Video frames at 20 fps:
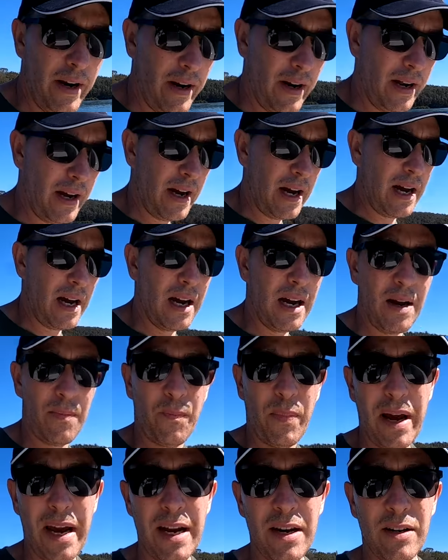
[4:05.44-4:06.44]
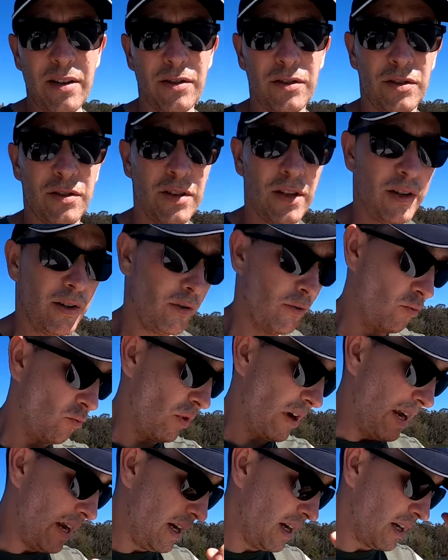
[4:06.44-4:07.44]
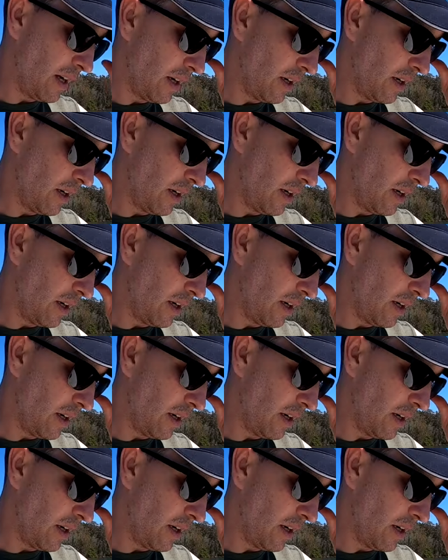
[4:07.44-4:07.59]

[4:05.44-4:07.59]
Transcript: in Peter's rig,